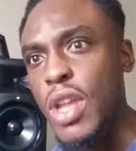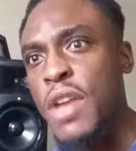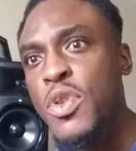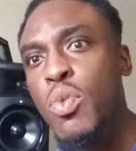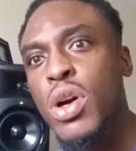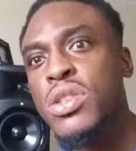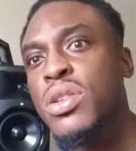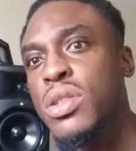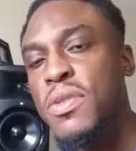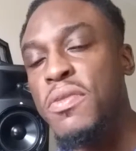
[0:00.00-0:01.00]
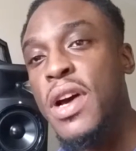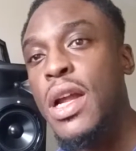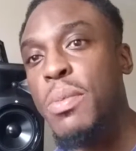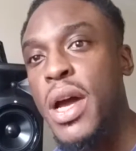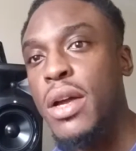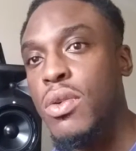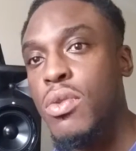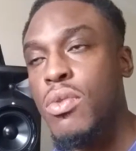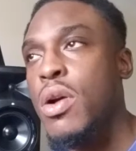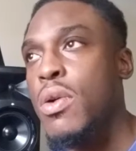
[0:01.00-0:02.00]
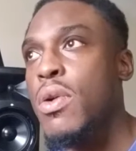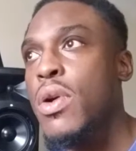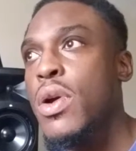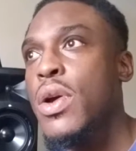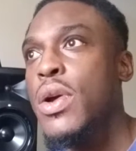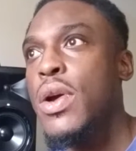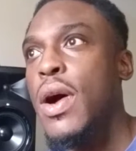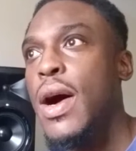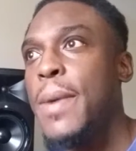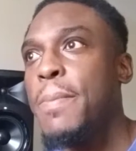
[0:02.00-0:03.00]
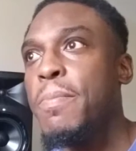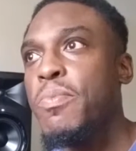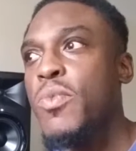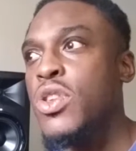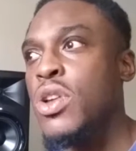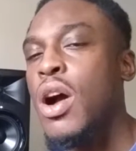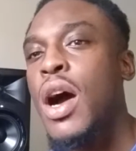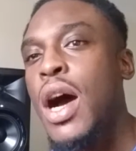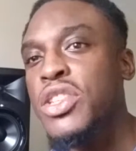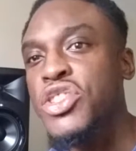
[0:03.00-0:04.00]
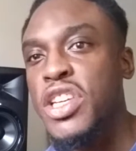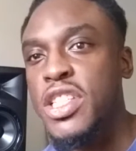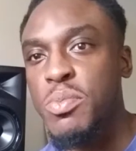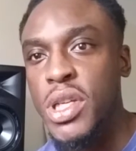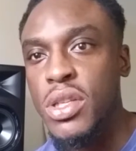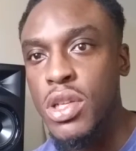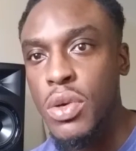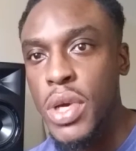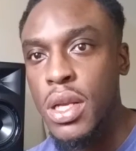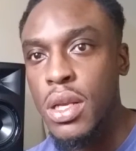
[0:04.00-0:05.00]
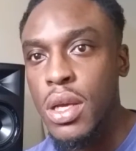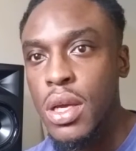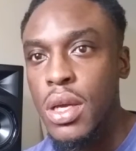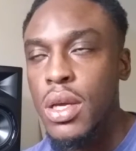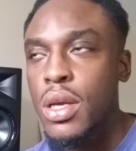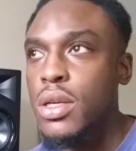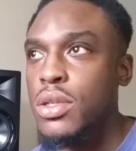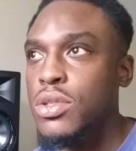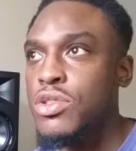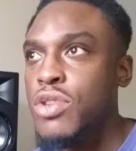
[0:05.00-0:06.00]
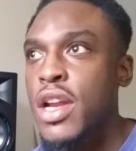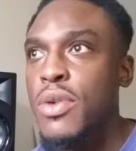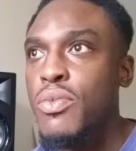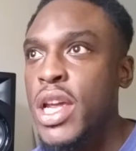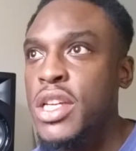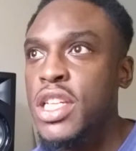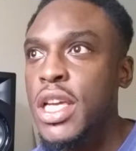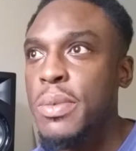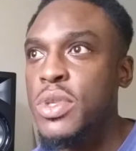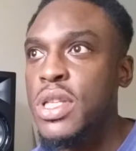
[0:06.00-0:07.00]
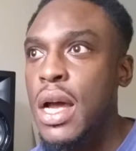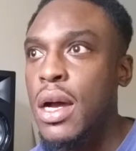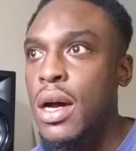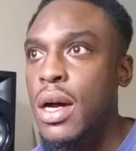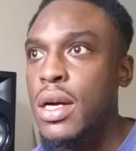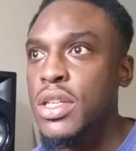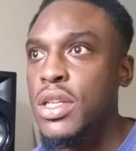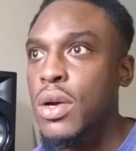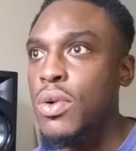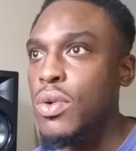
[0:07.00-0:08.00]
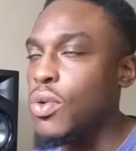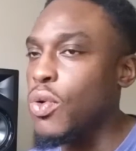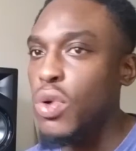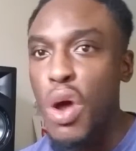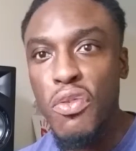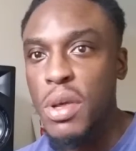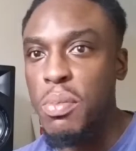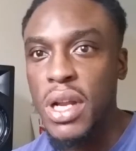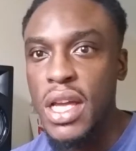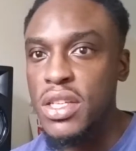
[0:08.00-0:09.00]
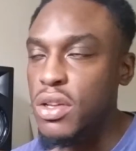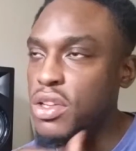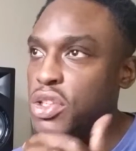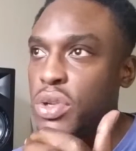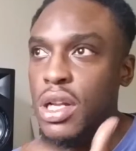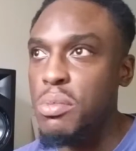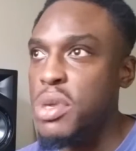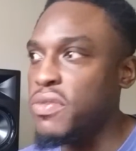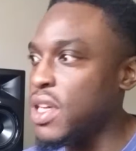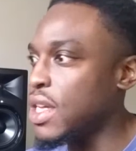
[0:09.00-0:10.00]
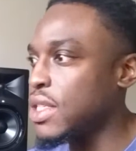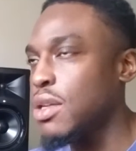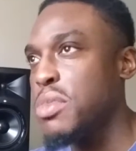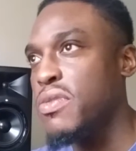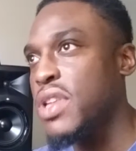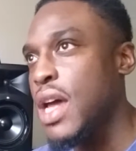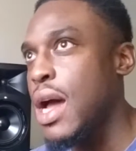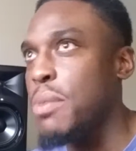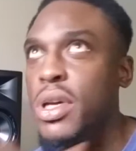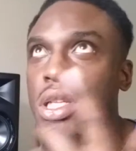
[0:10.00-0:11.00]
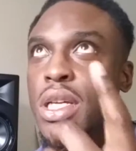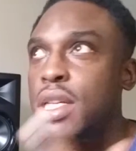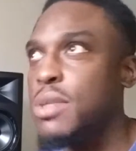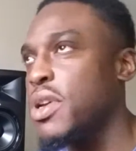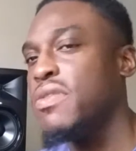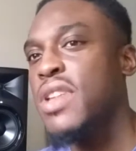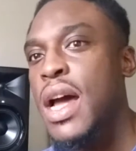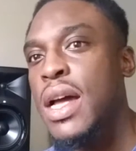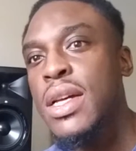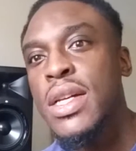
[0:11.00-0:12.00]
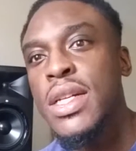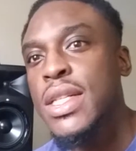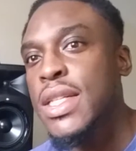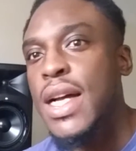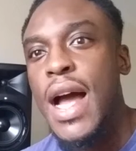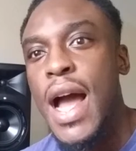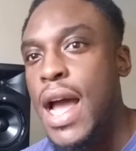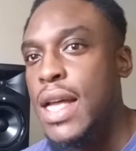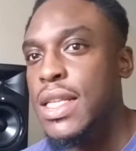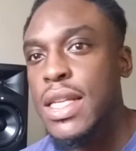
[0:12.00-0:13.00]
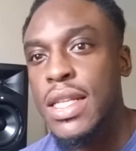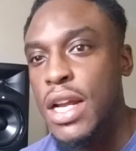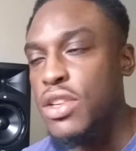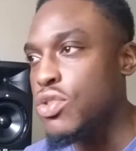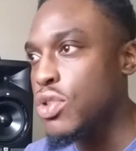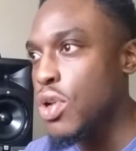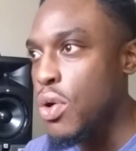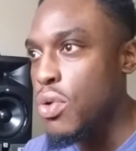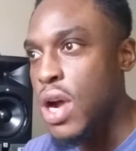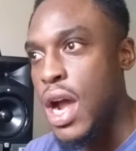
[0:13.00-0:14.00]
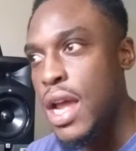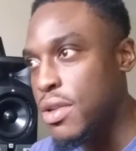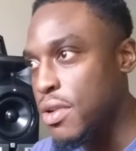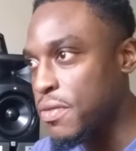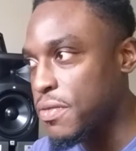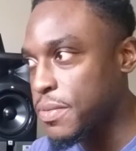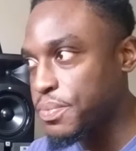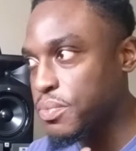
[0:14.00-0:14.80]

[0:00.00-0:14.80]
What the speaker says: if you want to develop and grow, you can't just be doing training regimes that are, all over the place. You're doing a little bit of this, a little bit of that, a bit of this, a bit of that. And there's no kind of